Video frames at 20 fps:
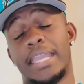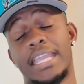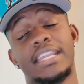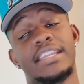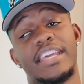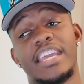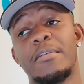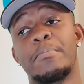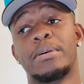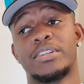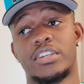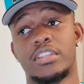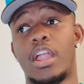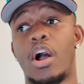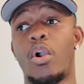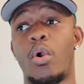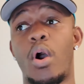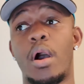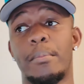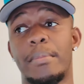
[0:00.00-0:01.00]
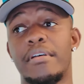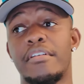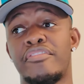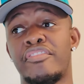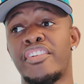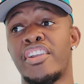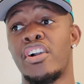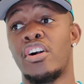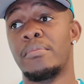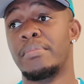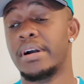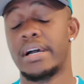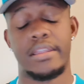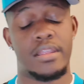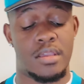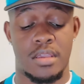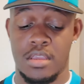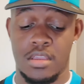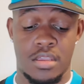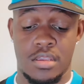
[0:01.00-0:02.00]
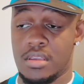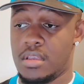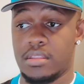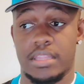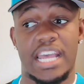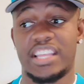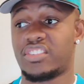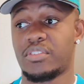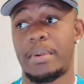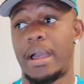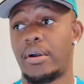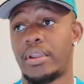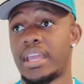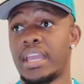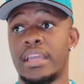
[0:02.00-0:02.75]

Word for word: mean, he did put the logo on midfield, but that's about